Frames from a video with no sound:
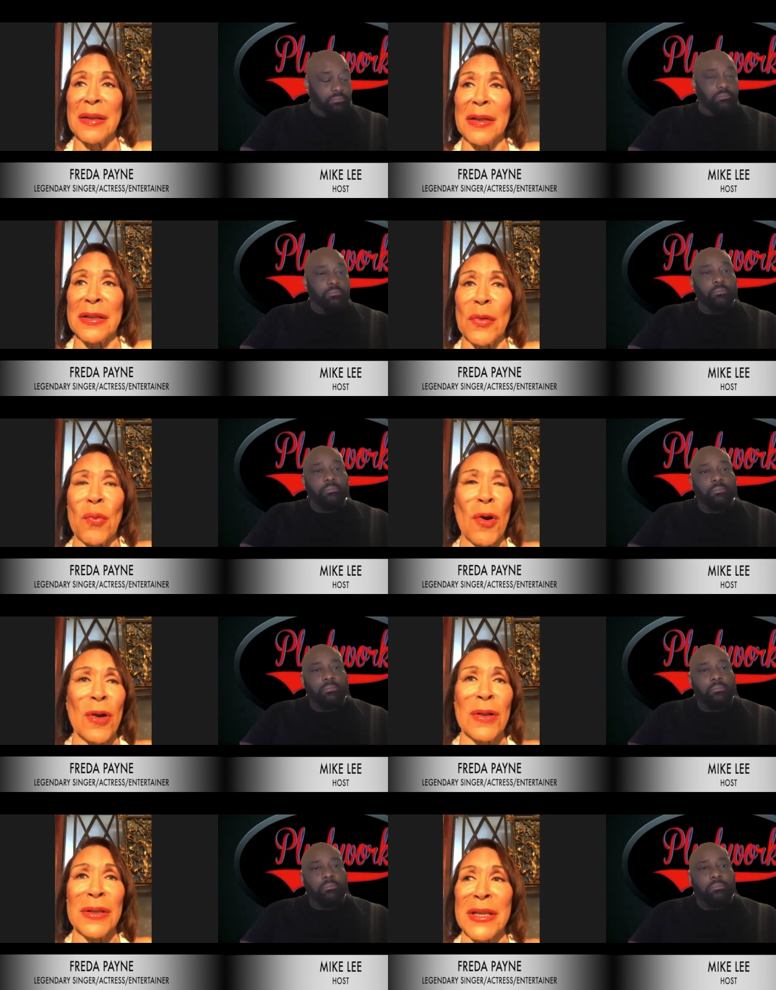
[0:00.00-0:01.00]
Speaker 1: the
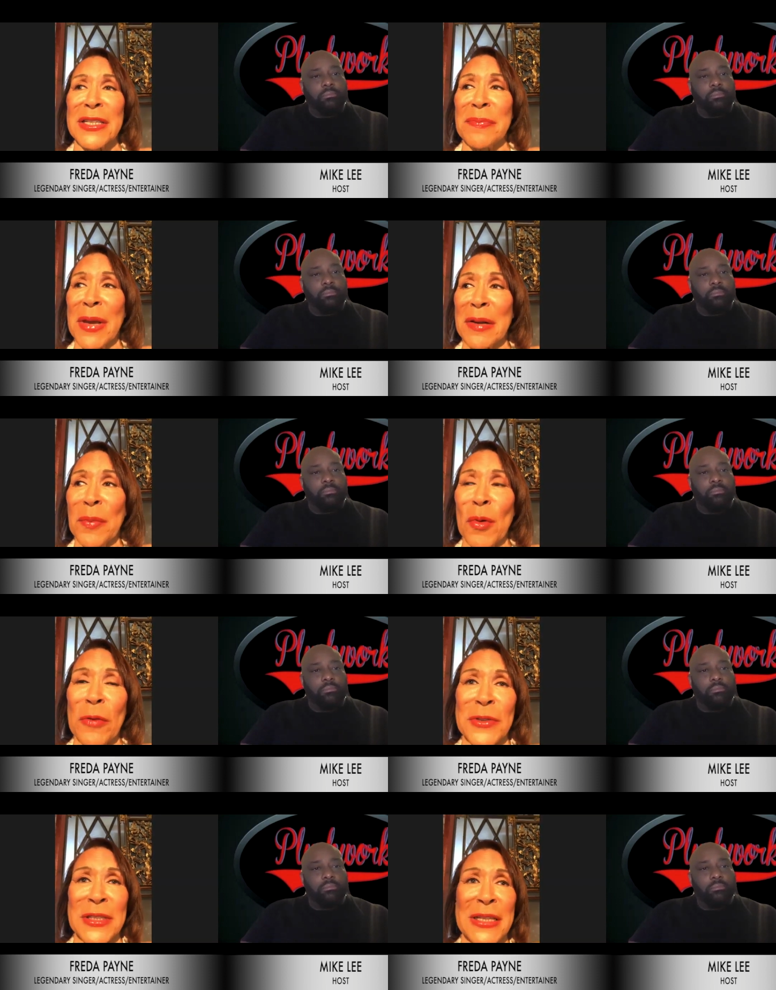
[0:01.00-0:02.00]
world is
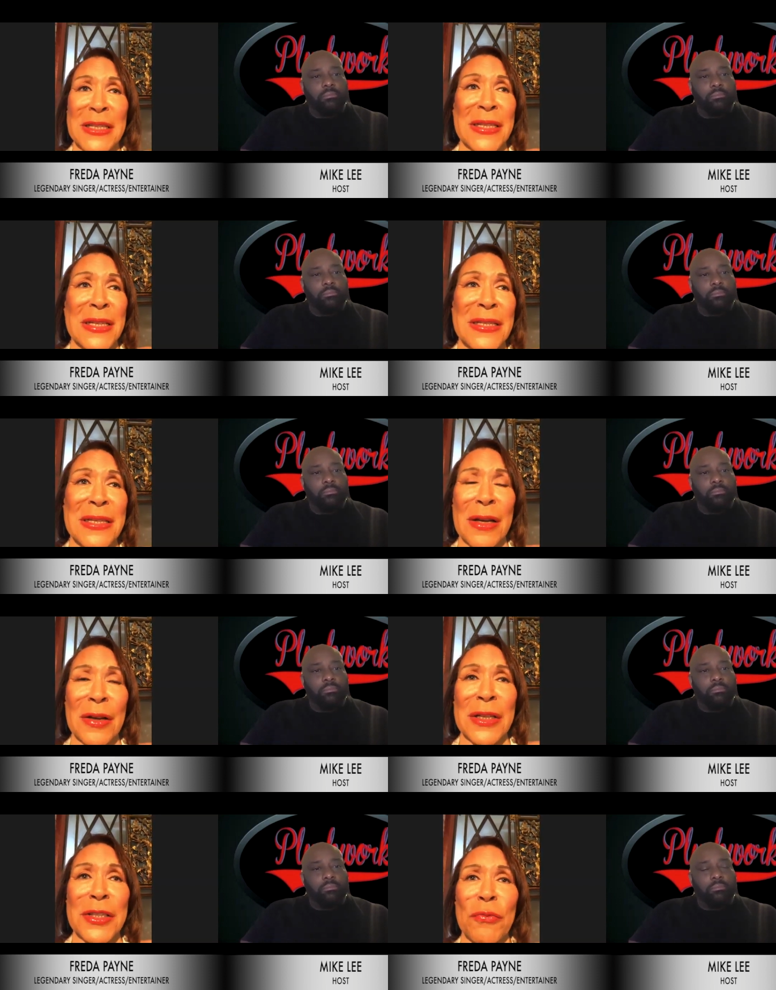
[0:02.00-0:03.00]
metamorphosis. It's it's uh,
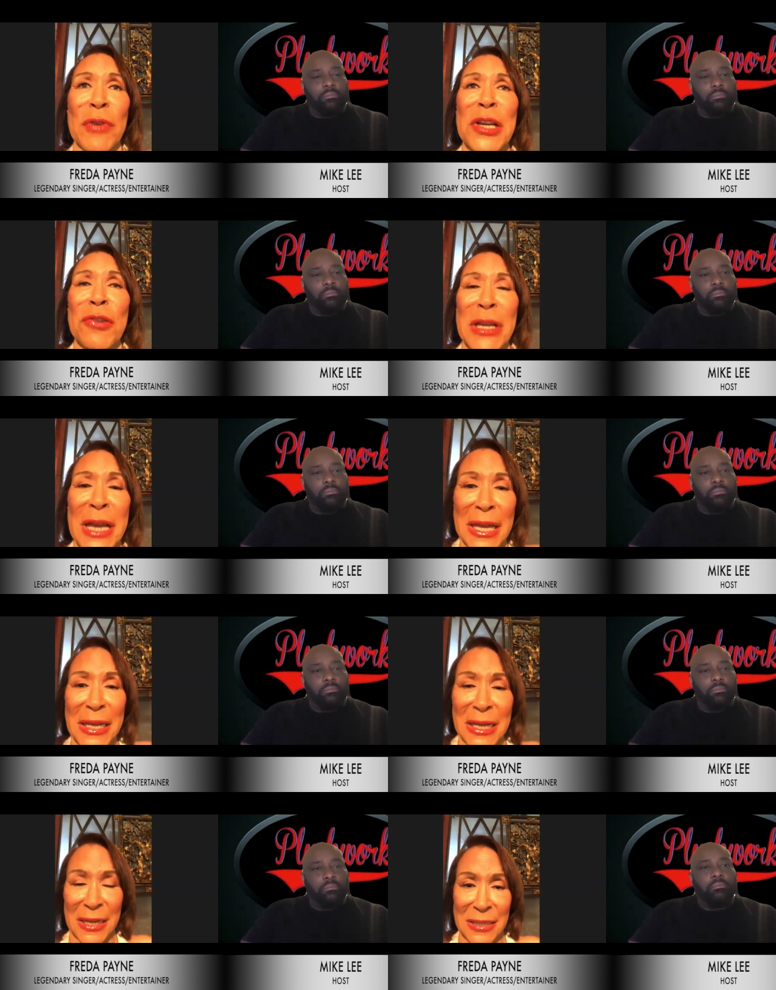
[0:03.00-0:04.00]
it's
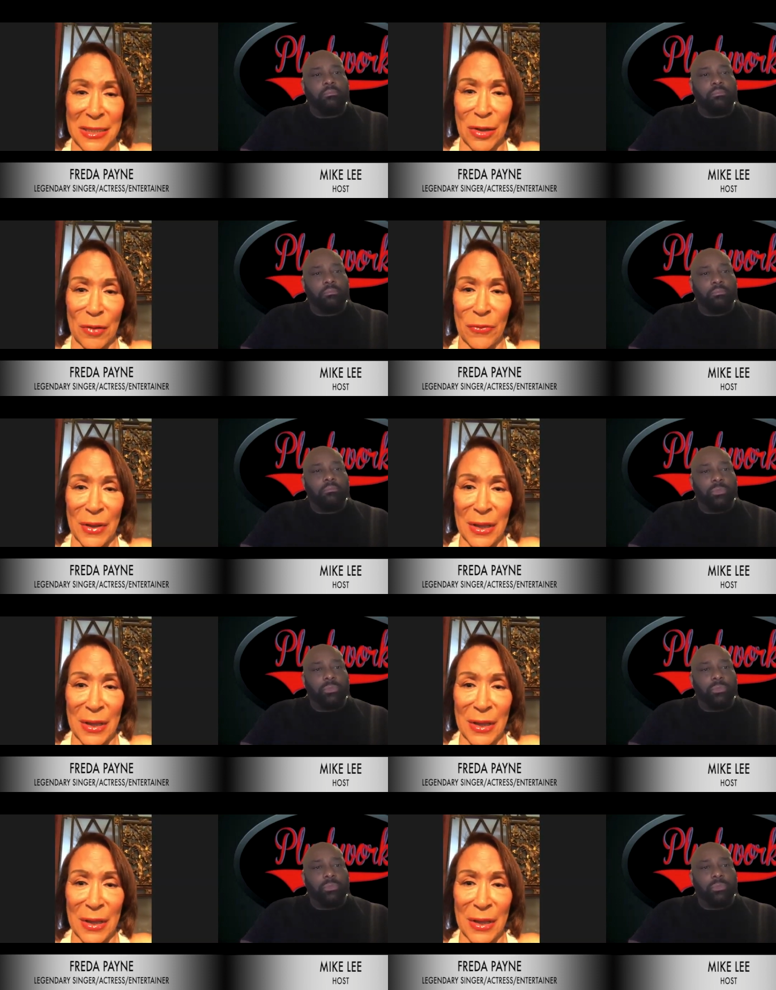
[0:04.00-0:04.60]
recreating itself.